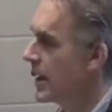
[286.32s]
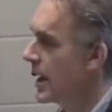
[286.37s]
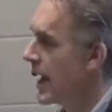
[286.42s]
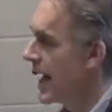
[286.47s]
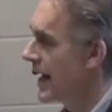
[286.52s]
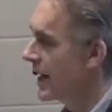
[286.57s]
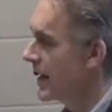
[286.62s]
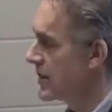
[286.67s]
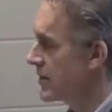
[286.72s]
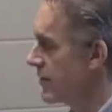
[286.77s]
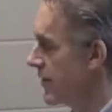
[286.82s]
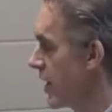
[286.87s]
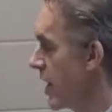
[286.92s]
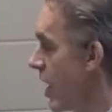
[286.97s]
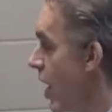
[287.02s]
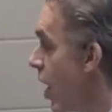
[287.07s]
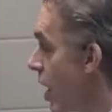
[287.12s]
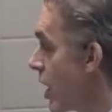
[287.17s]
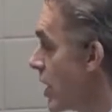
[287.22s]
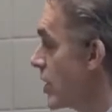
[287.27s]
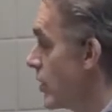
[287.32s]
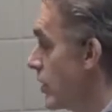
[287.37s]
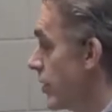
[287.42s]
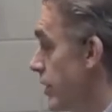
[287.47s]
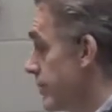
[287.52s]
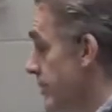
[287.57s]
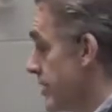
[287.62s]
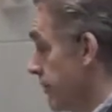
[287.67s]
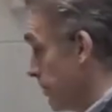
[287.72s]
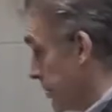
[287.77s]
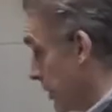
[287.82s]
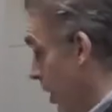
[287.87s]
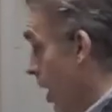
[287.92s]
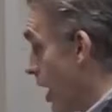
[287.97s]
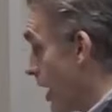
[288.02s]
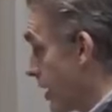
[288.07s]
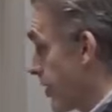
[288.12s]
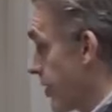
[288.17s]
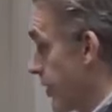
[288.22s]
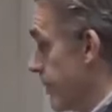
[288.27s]
and it's very hard on them to
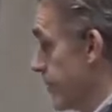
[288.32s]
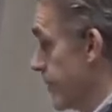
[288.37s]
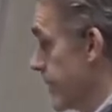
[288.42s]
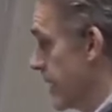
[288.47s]
block them.